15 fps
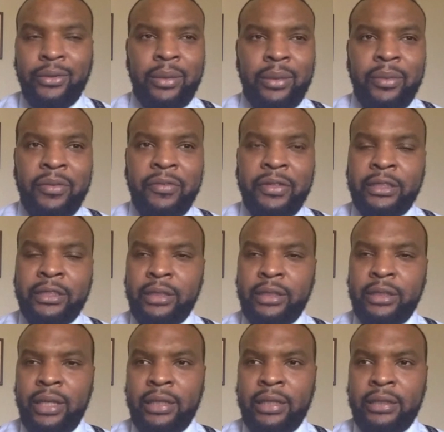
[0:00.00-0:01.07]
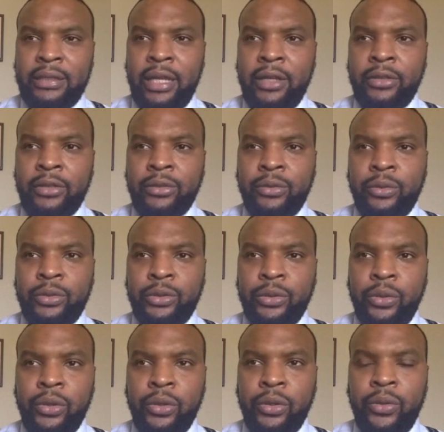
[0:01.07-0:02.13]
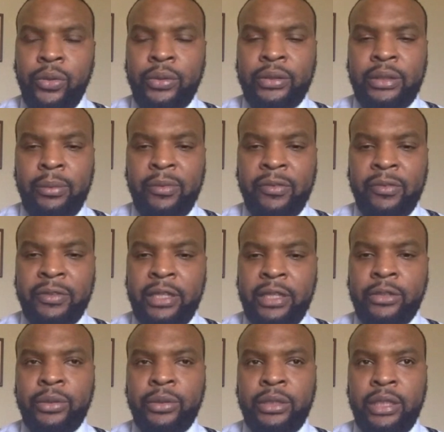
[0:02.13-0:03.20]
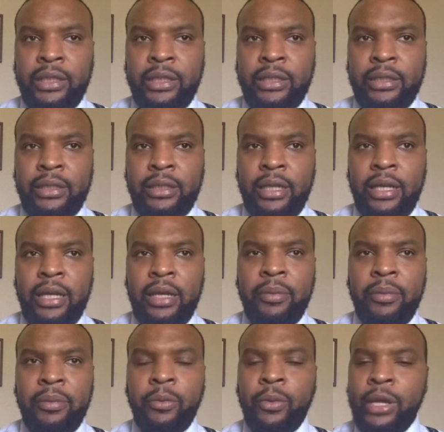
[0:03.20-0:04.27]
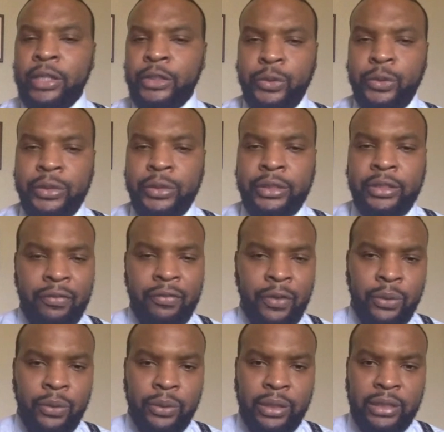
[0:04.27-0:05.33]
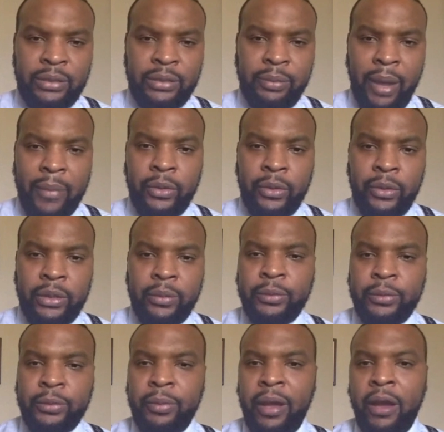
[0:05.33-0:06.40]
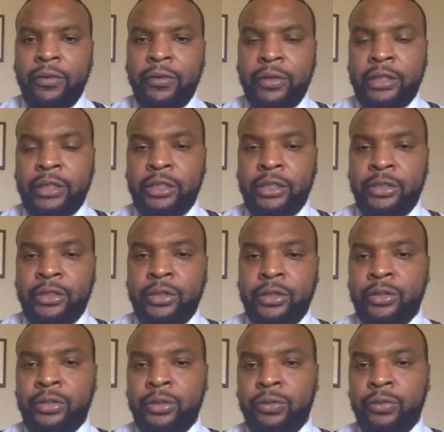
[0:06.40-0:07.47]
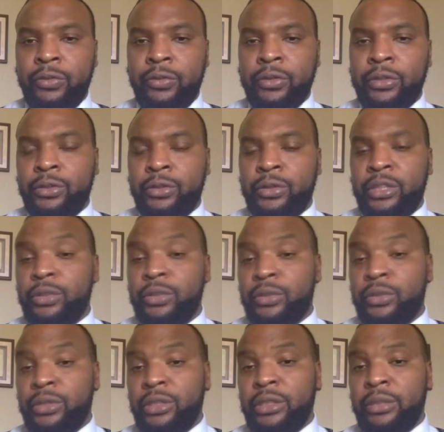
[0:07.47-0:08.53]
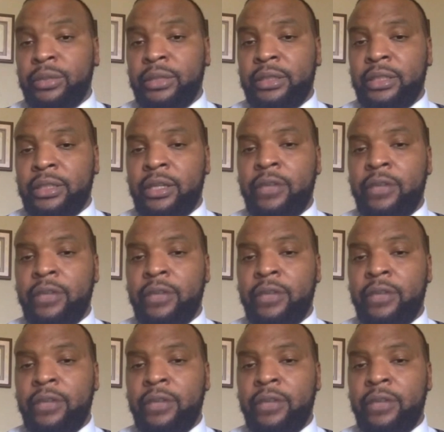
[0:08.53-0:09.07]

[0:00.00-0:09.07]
of it sounds rhetorical and some of it sounds redundant, but registering to vote is probably one of the most powerful things that you can do for the judicial system itself.